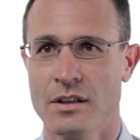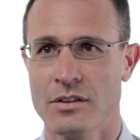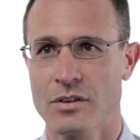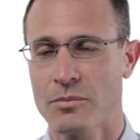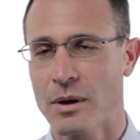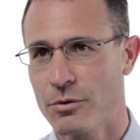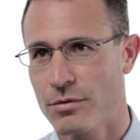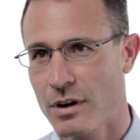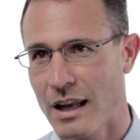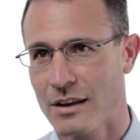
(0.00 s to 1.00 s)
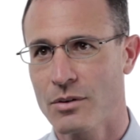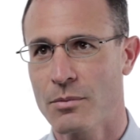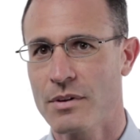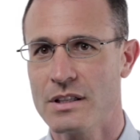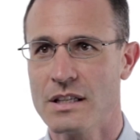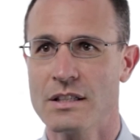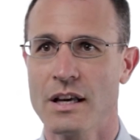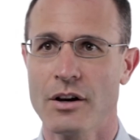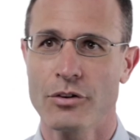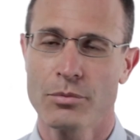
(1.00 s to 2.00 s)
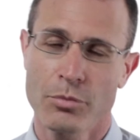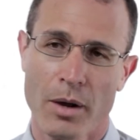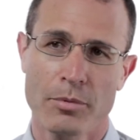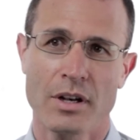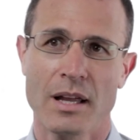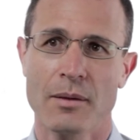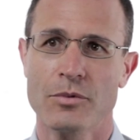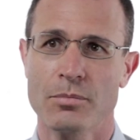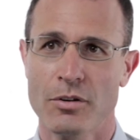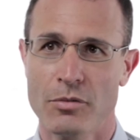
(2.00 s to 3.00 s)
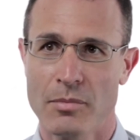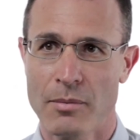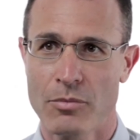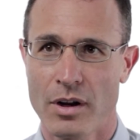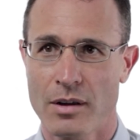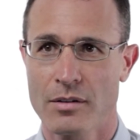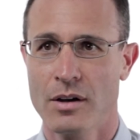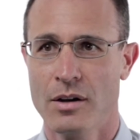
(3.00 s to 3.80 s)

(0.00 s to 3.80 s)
sometimes forgetting some of the details, proper names, but remembering